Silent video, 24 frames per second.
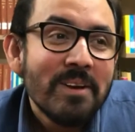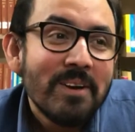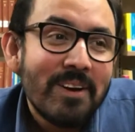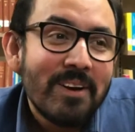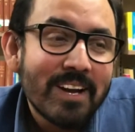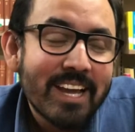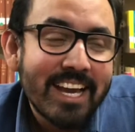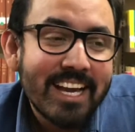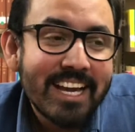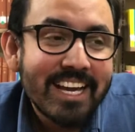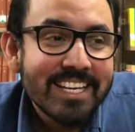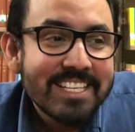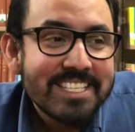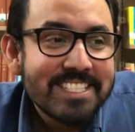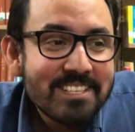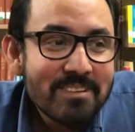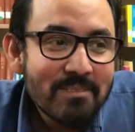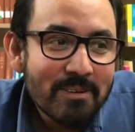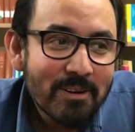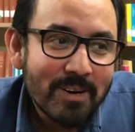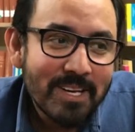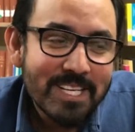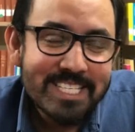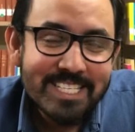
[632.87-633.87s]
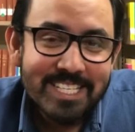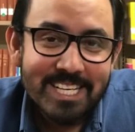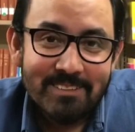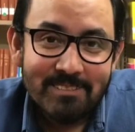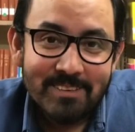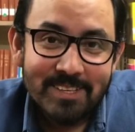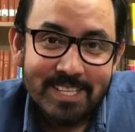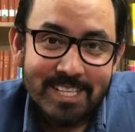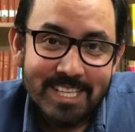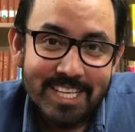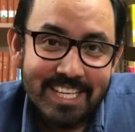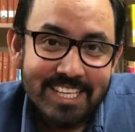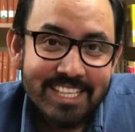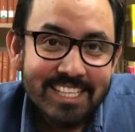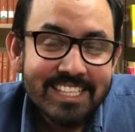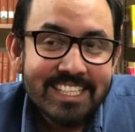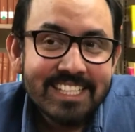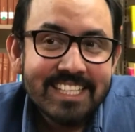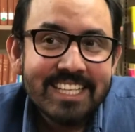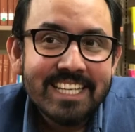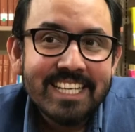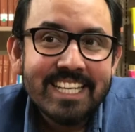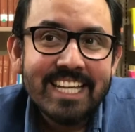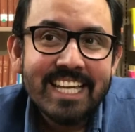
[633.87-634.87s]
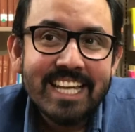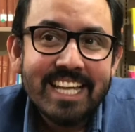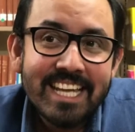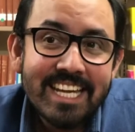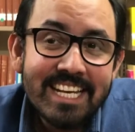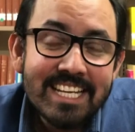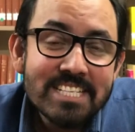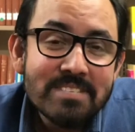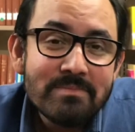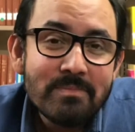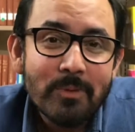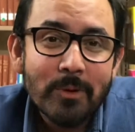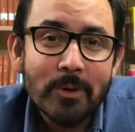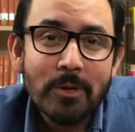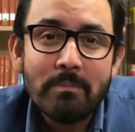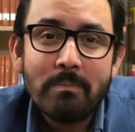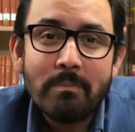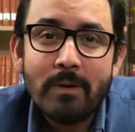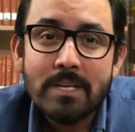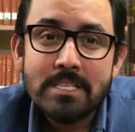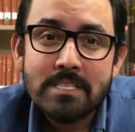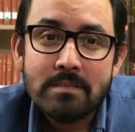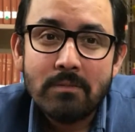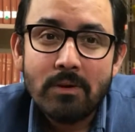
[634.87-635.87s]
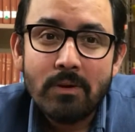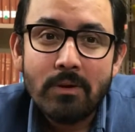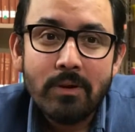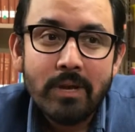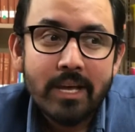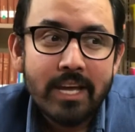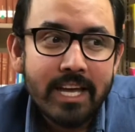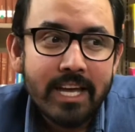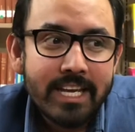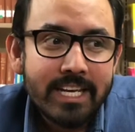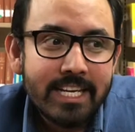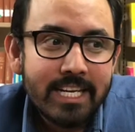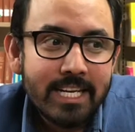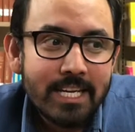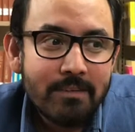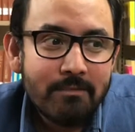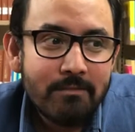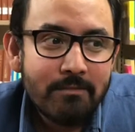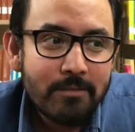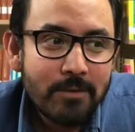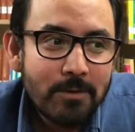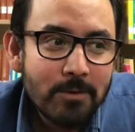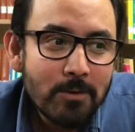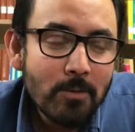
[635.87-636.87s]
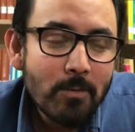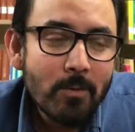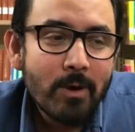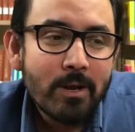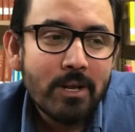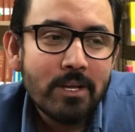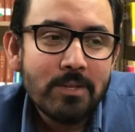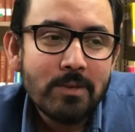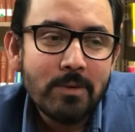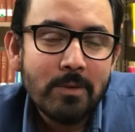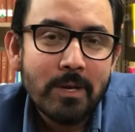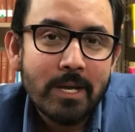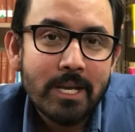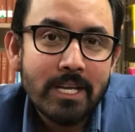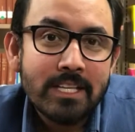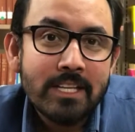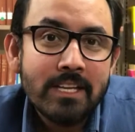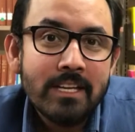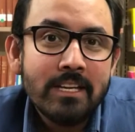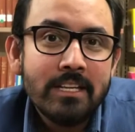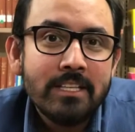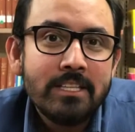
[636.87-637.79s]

Okay, summarizing everything. It is very possible, and if you want to do it,